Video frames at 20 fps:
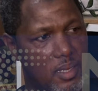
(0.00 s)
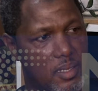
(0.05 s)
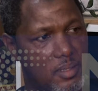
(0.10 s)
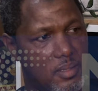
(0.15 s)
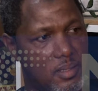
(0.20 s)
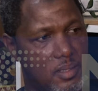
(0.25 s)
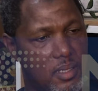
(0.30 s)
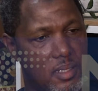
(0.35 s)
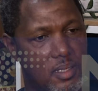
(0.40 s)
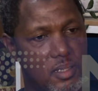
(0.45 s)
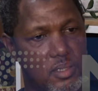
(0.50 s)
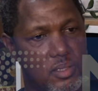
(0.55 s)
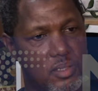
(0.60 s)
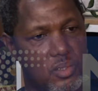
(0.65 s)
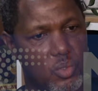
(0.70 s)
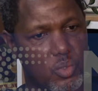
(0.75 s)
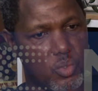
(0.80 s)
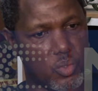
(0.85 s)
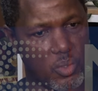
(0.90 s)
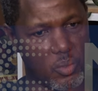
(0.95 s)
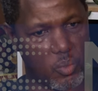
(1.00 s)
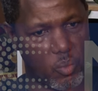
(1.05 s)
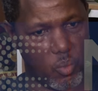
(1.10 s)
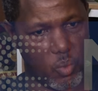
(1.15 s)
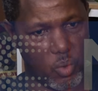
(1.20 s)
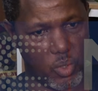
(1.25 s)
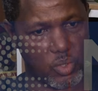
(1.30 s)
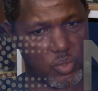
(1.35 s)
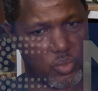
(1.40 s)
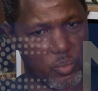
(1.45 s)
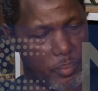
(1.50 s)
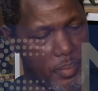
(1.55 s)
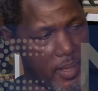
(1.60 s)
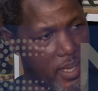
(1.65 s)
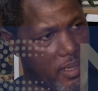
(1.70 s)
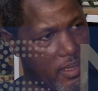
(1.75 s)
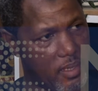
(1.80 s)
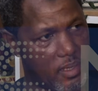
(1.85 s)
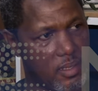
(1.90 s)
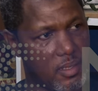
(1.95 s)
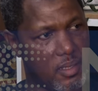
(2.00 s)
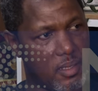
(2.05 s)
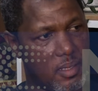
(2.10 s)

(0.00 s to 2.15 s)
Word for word: that said that he's not going to pay,